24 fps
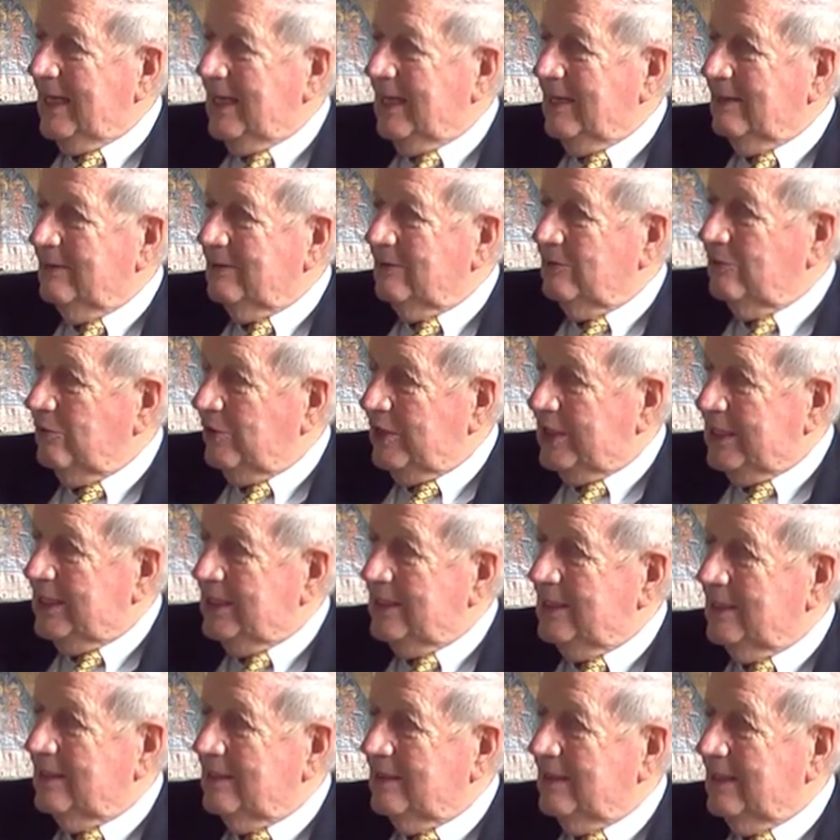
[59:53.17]
and, and
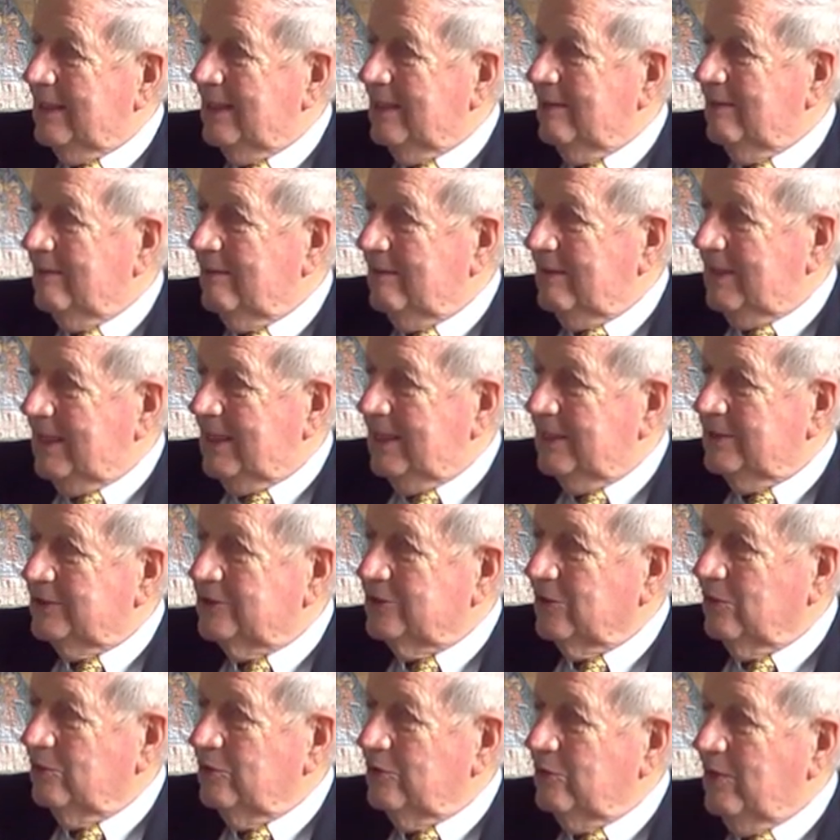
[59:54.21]
greed. And, and, and
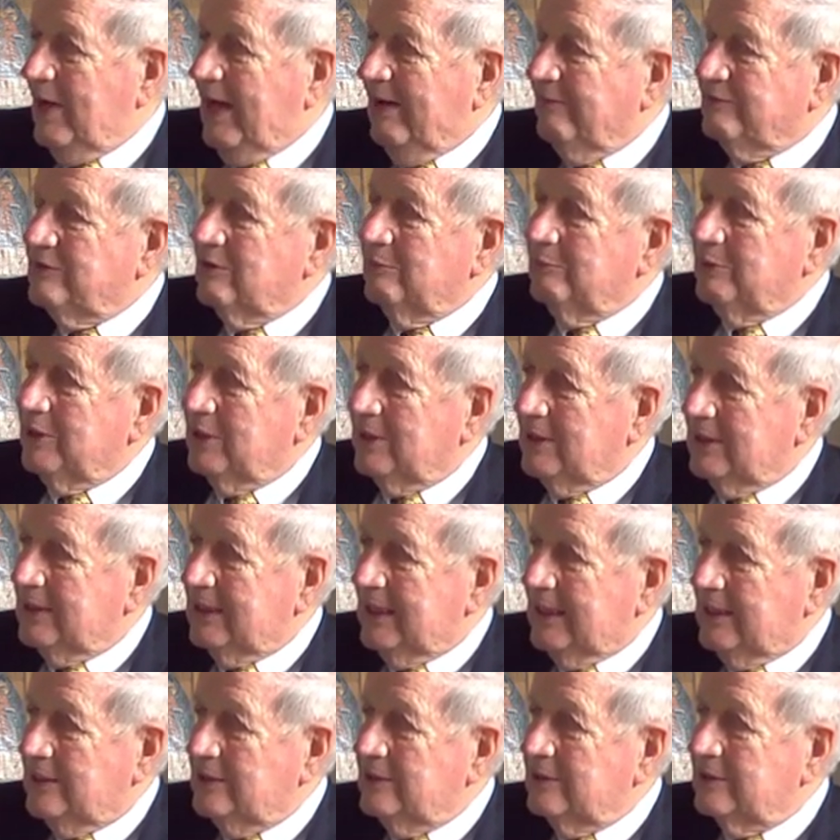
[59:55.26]
so you have to build
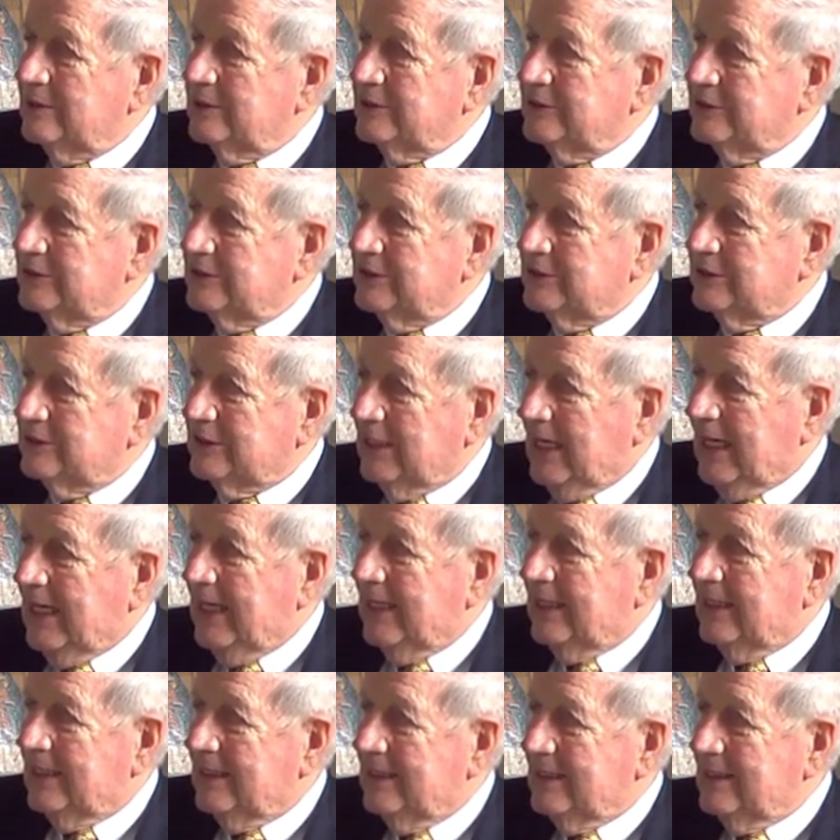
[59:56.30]
into the
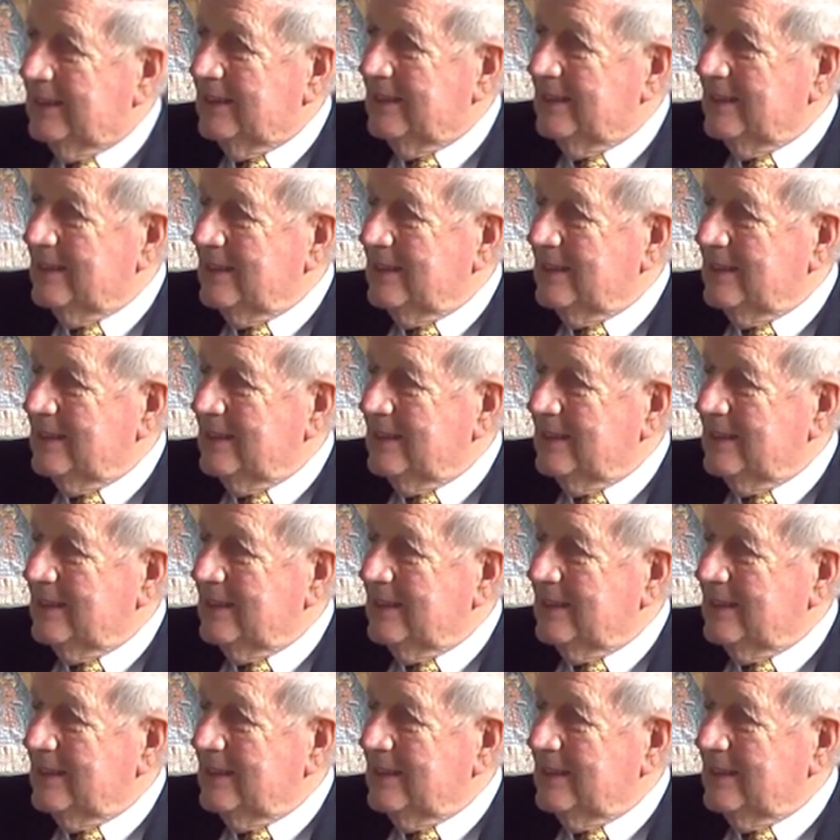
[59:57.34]
society